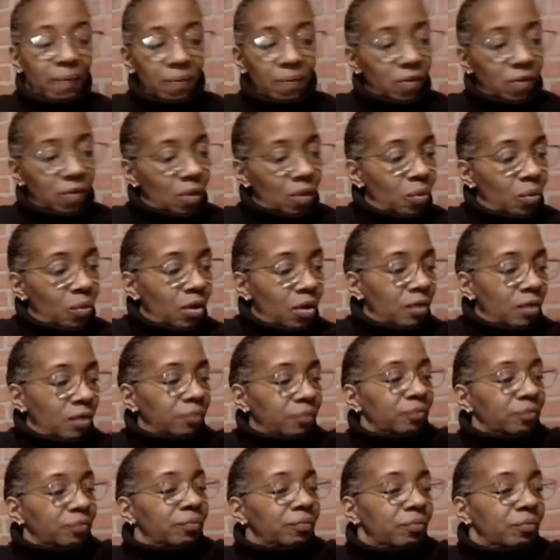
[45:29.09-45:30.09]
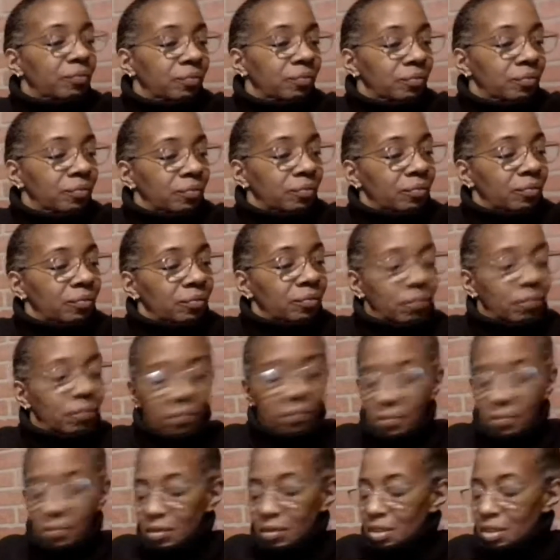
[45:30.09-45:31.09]
Well,
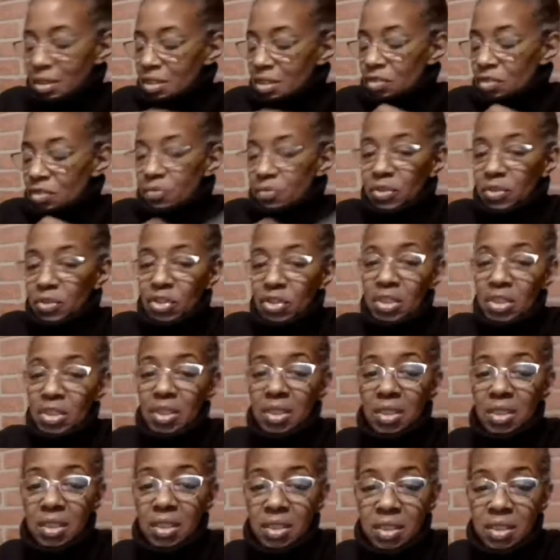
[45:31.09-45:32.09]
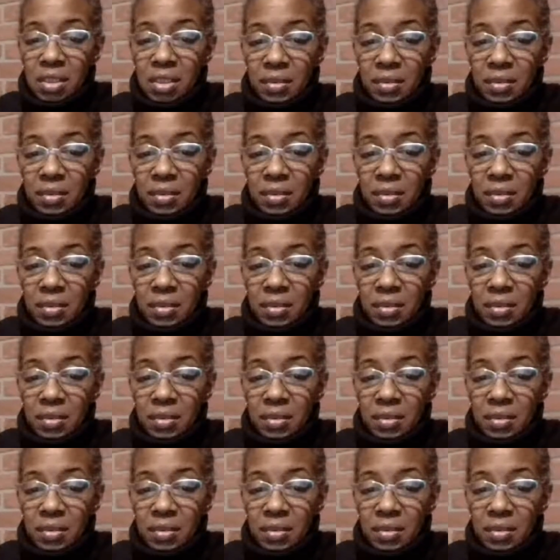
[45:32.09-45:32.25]
and here's my cheese.